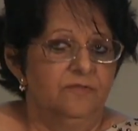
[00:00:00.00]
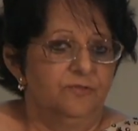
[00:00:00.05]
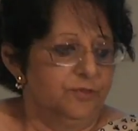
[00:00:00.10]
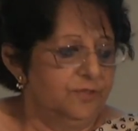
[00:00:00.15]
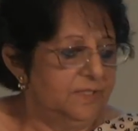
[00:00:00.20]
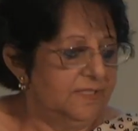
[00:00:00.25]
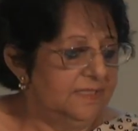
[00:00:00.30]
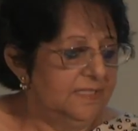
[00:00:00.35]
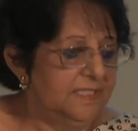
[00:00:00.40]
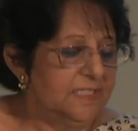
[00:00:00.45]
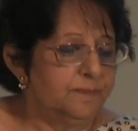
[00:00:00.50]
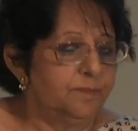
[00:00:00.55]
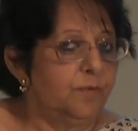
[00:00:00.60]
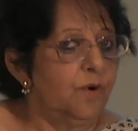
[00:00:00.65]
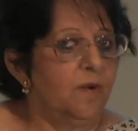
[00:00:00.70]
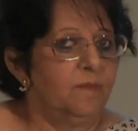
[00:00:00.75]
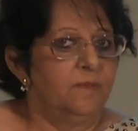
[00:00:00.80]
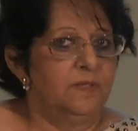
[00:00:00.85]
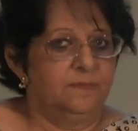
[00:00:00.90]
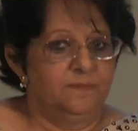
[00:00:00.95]
So did these
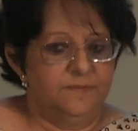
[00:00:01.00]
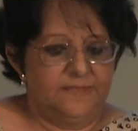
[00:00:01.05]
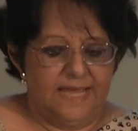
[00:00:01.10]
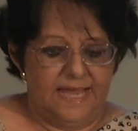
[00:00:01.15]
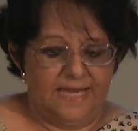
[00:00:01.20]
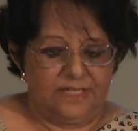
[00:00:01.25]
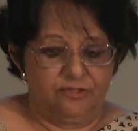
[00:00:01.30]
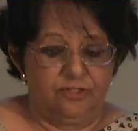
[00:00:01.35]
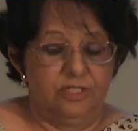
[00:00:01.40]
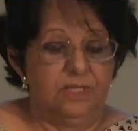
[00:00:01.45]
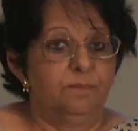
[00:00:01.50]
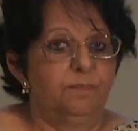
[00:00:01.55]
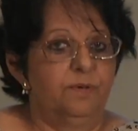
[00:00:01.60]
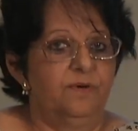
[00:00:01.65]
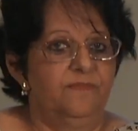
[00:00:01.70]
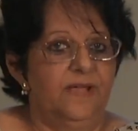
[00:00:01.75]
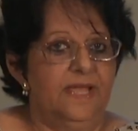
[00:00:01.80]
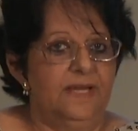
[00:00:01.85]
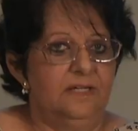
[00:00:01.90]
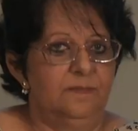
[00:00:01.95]
problems actually
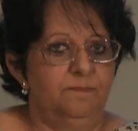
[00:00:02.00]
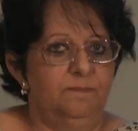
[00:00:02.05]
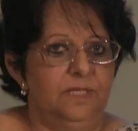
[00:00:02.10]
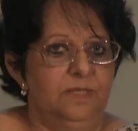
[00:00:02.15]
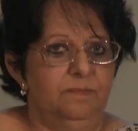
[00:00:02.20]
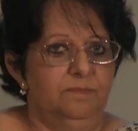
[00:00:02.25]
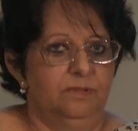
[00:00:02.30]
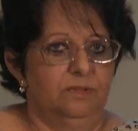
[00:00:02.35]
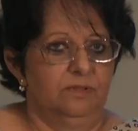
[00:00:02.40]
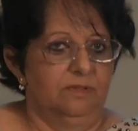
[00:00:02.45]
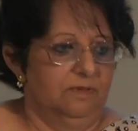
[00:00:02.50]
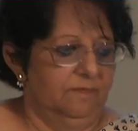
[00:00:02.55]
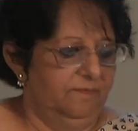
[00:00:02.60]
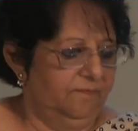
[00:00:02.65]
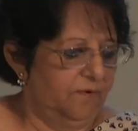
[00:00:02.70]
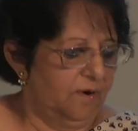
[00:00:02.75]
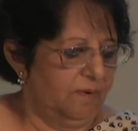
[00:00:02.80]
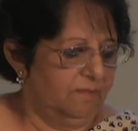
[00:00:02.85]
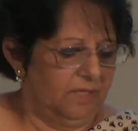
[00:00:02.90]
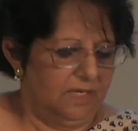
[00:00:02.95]
prevent people
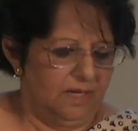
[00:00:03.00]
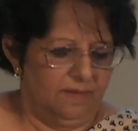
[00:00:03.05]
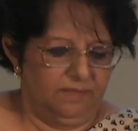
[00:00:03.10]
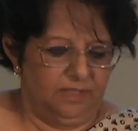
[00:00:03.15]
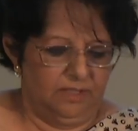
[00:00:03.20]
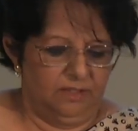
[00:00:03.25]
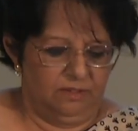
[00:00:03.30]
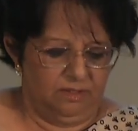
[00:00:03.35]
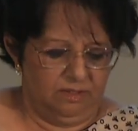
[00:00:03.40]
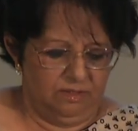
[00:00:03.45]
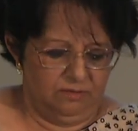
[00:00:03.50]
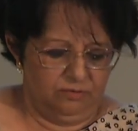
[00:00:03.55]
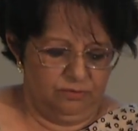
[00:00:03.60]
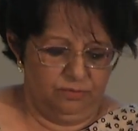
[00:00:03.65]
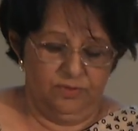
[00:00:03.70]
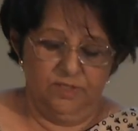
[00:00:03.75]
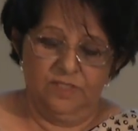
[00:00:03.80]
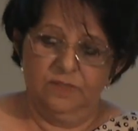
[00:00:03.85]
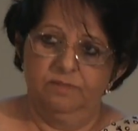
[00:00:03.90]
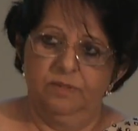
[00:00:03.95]
from coming
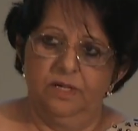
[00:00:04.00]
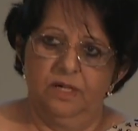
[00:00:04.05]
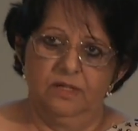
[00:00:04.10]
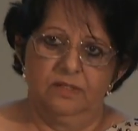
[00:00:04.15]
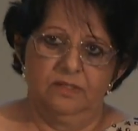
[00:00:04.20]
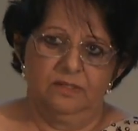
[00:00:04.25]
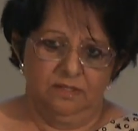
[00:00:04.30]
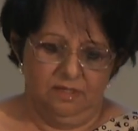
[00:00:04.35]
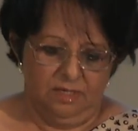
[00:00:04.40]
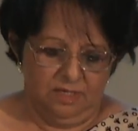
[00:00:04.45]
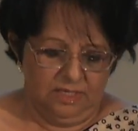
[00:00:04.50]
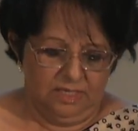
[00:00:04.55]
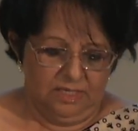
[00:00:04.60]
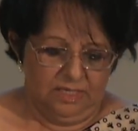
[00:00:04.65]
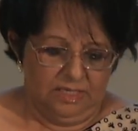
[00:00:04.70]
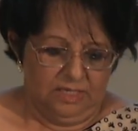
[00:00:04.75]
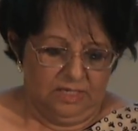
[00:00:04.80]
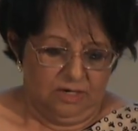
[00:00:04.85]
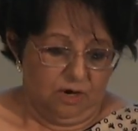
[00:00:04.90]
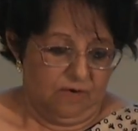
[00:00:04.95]
to this part
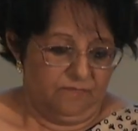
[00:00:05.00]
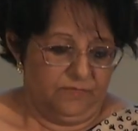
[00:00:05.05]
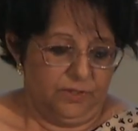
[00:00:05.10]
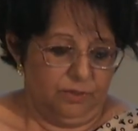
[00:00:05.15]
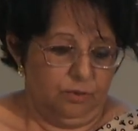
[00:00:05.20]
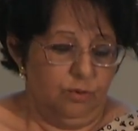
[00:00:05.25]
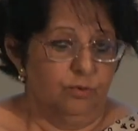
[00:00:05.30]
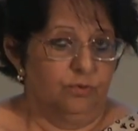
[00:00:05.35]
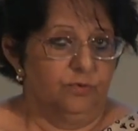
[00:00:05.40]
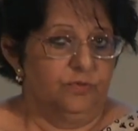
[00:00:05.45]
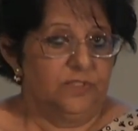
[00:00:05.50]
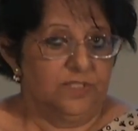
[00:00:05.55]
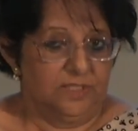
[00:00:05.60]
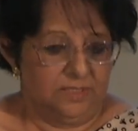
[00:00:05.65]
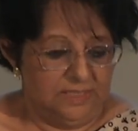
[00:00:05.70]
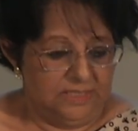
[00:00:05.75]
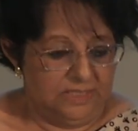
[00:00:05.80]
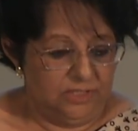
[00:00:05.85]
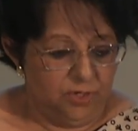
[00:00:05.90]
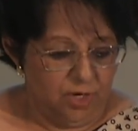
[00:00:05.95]
of the coast?
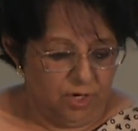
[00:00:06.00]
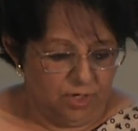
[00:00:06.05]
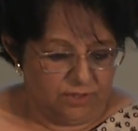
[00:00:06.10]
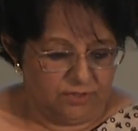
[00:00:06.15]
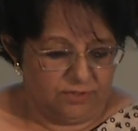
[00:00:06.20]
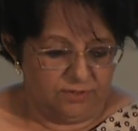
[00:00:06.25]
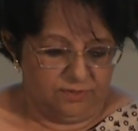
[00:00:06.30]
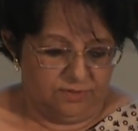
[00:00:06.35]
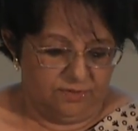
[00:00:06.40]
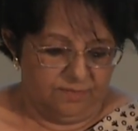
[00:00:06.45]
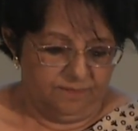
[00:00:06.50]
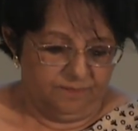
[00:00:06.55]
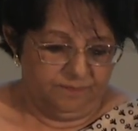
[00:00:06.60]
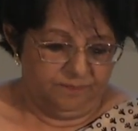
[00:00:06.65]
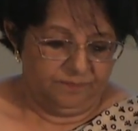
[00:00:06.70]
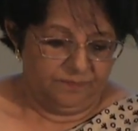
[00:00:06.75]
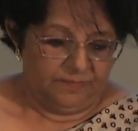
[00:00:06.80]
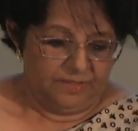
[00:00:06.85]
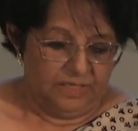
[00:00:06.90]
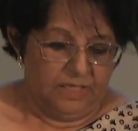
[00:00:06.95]
Certainly not.
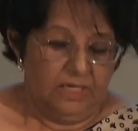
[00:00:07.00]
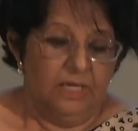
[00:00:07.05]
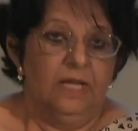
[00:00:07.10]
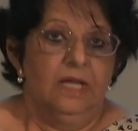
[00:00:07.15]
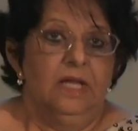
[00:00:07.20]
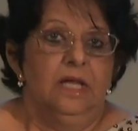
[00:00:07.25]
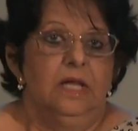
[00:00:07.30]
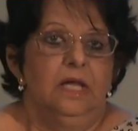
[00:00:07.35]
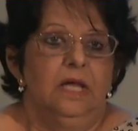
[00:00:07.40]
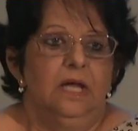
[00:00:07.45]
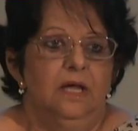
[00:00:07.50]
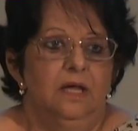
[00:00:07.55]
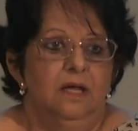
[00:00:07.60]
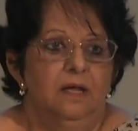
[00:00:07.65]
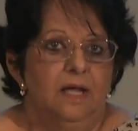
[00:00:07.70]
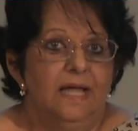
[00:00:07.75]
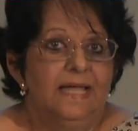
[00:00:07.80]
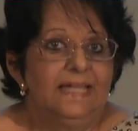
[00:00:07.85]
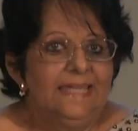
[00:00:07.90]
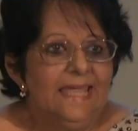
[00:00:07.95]

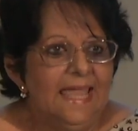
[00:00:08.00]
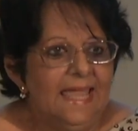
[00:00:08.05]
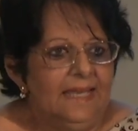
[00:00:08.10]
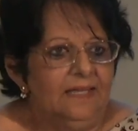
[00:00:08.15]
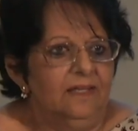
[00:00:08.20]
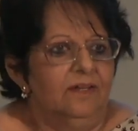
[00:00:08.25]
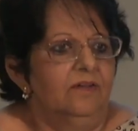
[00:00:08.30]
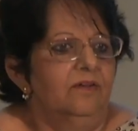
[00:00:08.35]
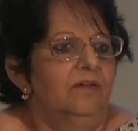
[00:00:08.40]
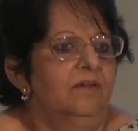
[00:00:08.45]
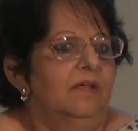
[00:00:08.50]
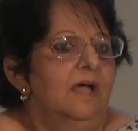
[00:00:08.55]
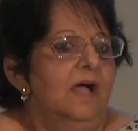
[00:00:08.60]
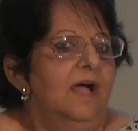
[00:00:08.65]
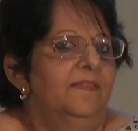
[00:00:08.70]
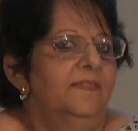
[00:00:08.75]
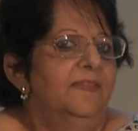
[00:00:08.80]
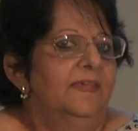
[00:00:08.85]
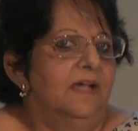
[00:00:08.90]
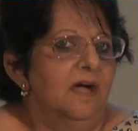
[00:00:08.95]
Uh, again,
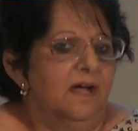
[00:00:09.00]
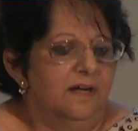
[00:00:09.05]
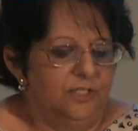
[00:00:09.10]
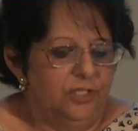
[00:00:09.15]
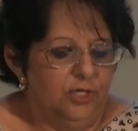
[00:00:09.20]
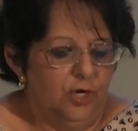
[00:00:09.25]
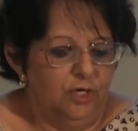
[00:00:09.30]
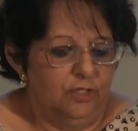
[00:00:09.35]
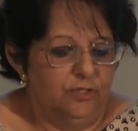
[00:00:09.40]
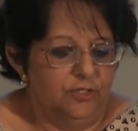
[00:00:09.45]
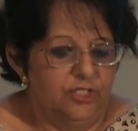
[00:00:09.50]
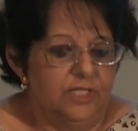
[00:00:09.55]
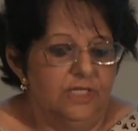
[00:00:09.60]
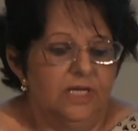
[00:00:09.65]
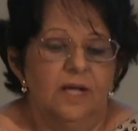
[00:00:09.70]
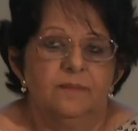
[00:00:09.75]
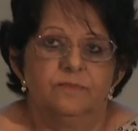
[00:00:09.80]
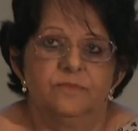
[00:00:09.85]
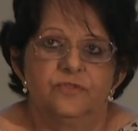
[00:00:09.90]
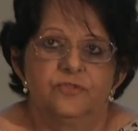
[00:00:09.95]
I think archaeology
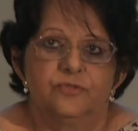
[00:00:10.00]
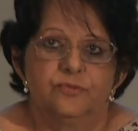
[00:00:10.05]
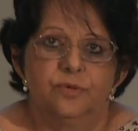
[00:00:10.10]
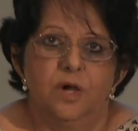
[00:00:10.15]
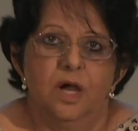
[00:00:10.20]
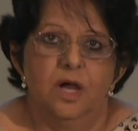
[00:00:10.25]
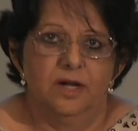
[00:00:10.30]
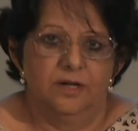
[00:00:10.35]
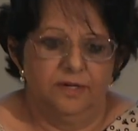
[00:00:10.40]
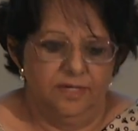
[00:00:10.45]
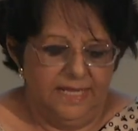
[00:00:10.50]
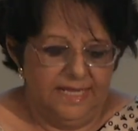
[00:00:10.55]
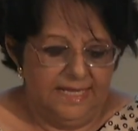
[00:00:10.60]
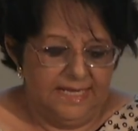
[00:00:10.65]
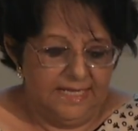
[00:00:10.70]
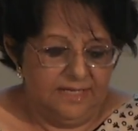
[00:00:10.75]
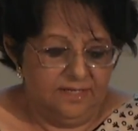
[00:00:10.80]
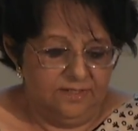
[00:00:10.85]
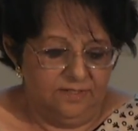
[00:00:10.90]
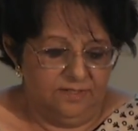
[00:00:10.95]
comes to our
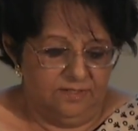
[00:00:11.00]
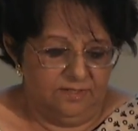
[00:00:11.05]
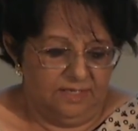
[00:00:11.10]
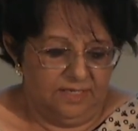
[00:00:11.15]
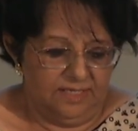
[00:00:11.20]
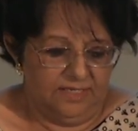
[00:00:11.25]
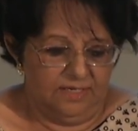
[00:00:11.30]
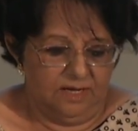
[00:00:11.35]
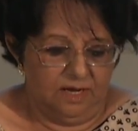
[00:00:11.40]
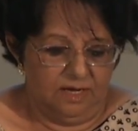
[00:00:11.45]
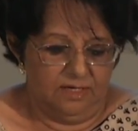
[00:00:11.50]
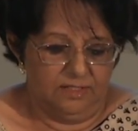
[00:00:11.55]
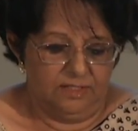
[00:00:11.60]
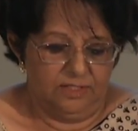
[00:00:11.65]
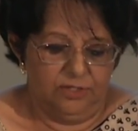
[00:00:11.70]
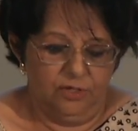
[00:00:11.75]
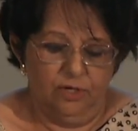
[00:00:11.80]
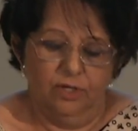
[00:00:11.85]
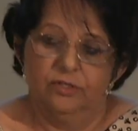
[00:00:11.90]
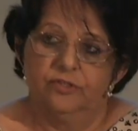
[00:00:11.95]
aid, and
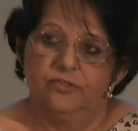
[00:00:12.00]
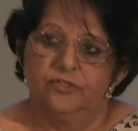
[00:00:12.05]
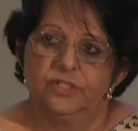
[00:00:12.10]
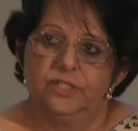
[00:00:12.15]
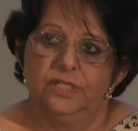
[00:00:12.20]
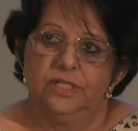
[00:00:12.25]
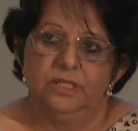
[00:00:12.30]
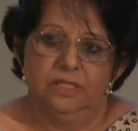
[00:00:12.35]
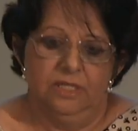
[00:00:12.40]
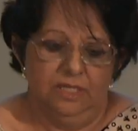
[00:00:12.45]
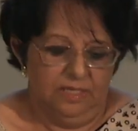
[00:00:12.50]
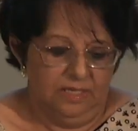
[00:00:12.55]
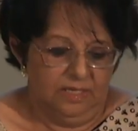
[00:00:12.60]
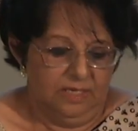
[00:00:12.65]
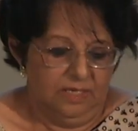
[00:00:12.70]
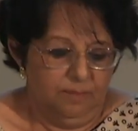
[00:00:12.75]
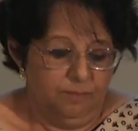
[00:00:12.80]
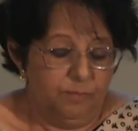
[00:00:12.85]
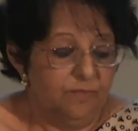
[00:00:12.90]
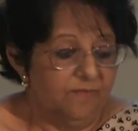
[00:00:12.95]
archaeology
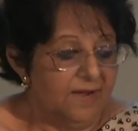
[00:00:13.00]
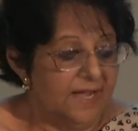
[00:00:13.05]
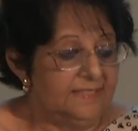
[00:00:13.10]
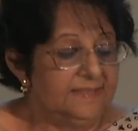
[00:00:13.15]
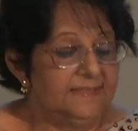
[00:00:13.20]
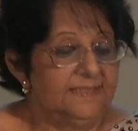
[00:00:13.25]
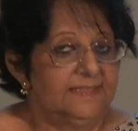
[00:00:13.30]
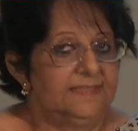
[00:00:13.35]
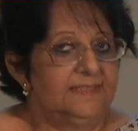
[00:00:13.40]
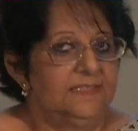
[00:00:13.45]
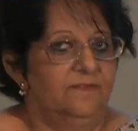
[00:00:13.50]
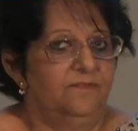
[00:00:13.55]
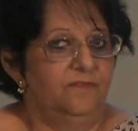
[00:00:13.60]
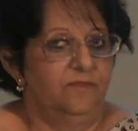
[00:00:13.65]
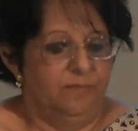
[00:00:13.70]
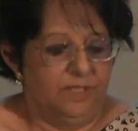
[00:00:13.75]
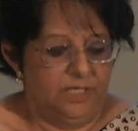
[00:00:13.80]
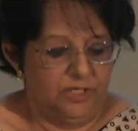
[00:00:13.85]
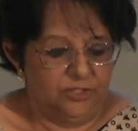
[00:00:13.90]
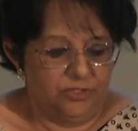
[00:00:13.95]
provides us
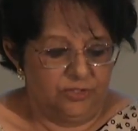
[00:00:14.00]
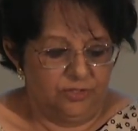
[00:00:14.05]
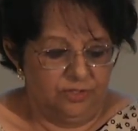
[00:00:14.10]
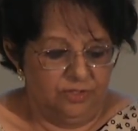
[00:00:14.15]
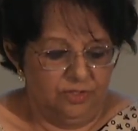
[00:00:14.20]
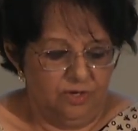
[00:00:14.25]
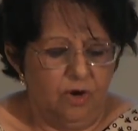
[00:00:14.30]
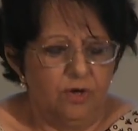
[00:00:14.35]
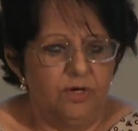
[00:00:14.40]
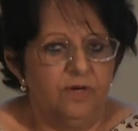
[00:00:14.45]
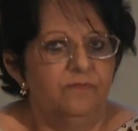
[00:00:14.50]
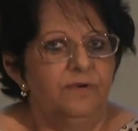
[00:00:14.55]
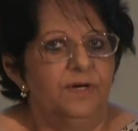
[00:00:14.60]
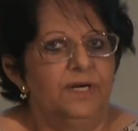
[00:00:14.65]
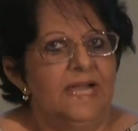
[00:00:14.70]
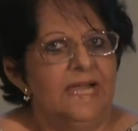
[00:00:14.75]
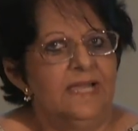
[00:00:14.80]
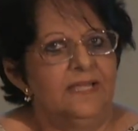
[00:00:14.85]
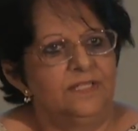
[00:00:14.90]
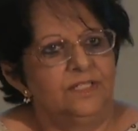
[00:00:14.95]
information on a
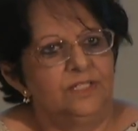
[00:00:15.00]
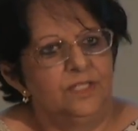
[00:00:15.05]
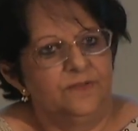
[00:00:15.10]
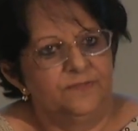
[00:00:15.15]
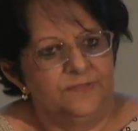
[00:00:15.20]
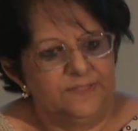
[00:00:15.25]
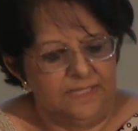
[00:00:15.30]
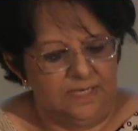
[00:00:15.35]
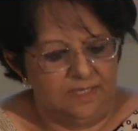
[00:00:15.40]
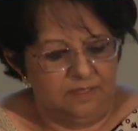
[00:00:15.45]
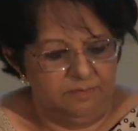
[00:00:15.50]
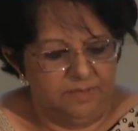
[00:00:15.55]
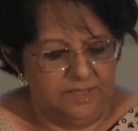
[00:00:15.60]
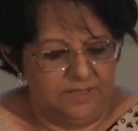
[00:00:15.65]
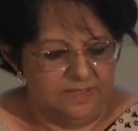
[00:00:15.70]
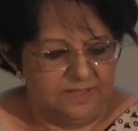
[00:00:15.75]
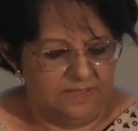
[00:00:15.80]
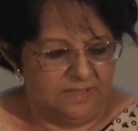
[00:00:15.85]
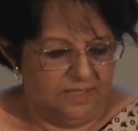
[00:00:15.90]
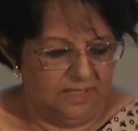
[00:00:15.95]
variety of
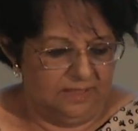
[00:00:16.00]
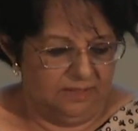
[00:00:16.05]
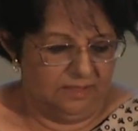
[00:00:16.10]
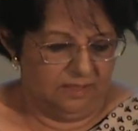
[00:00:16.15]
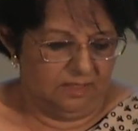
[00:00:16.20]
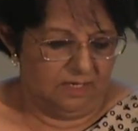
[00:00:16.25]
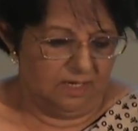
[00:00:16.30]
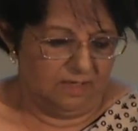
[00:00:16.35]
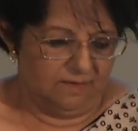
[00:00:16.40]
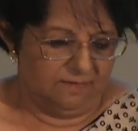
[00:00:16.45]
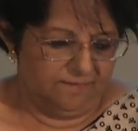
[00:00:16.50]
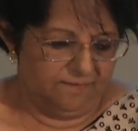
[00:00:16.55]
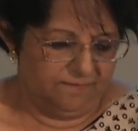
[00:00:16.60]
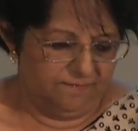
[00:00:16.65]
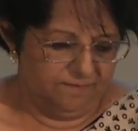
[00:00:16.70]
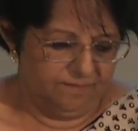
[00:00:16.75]
settlements in the Gulf.